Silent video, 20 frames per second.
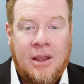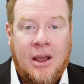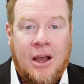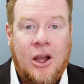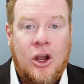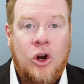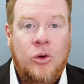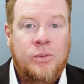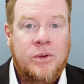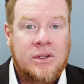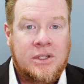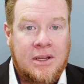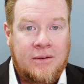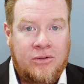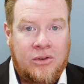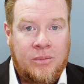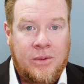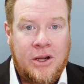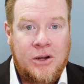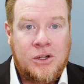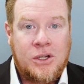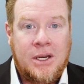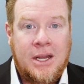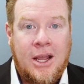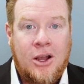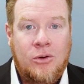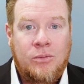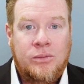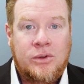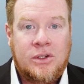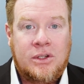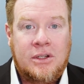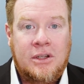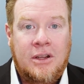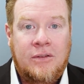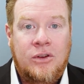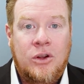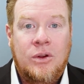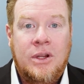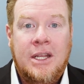I hope this information helps.
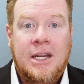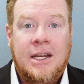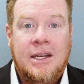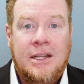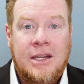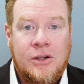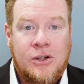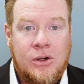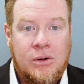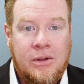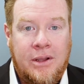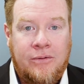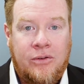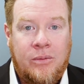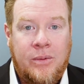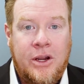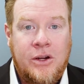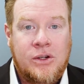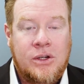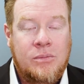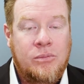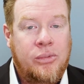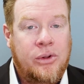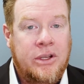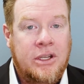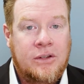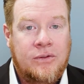If you need additional information, please